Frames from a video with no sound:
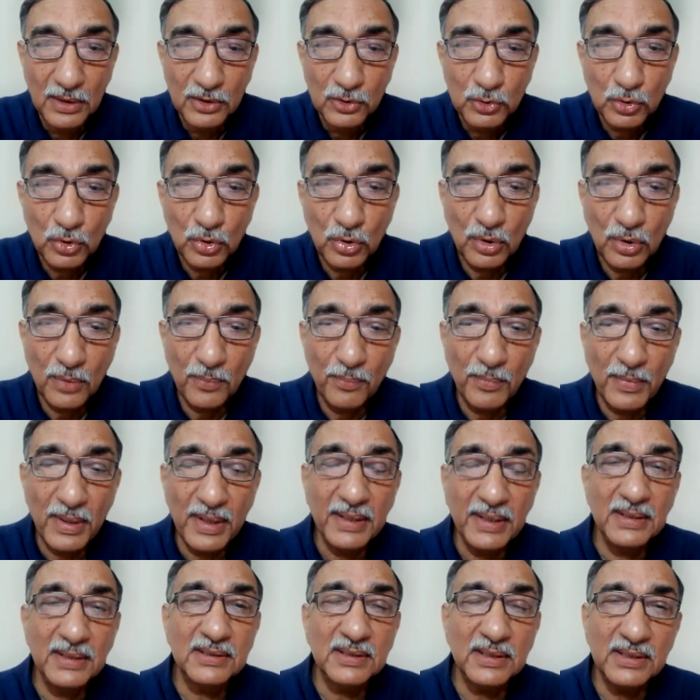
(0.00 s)
So
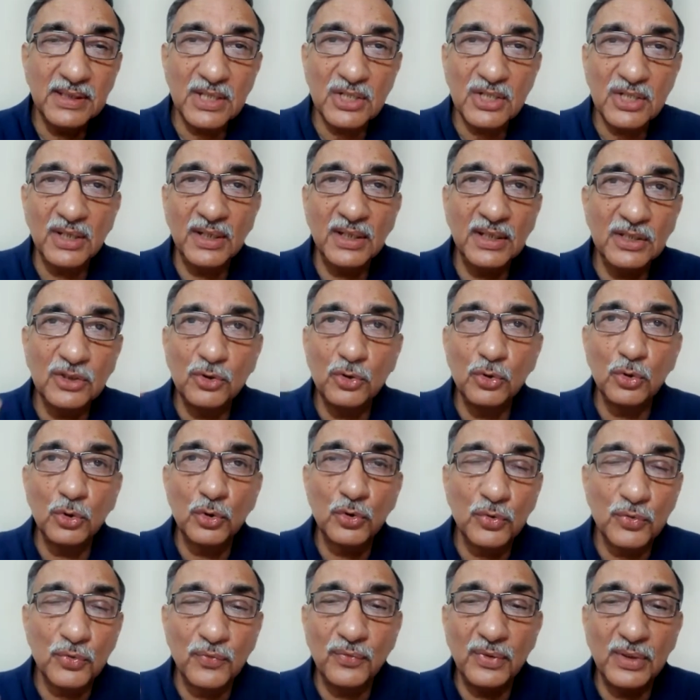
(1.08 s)
my suggestion is
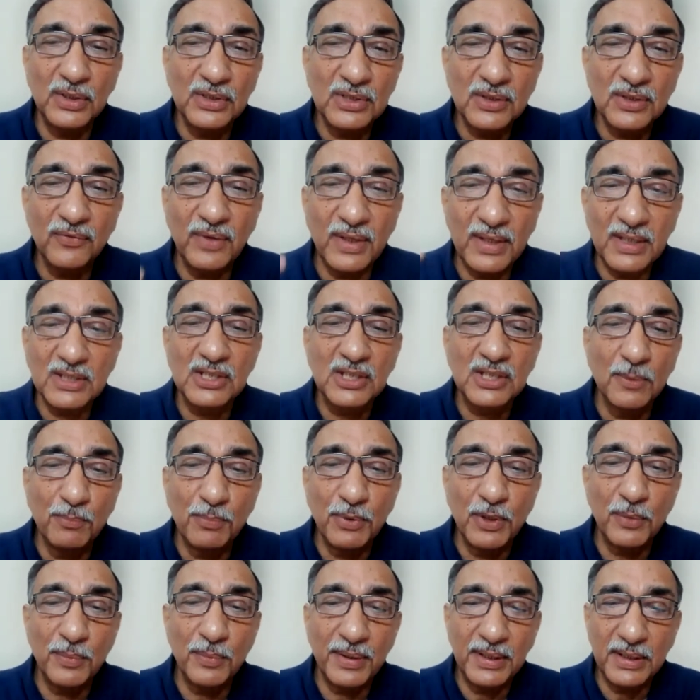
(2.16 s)
it's a very
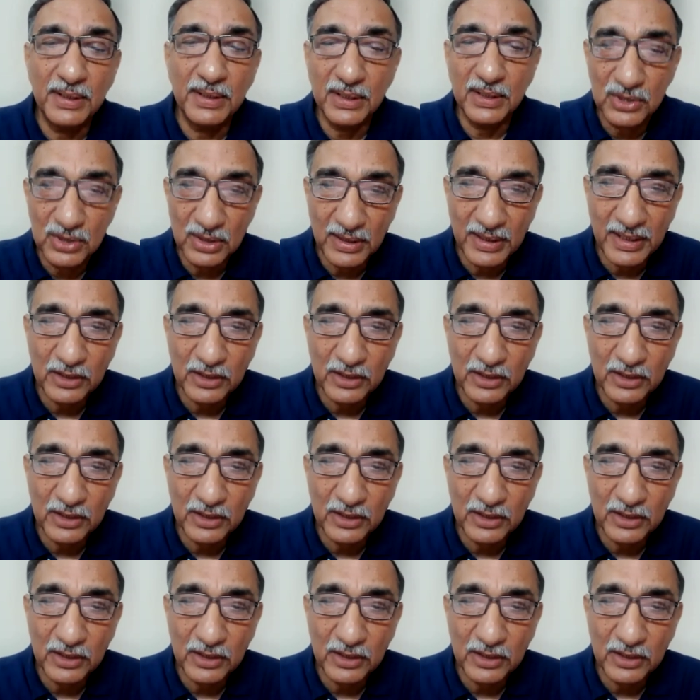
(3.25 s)
simple meditation.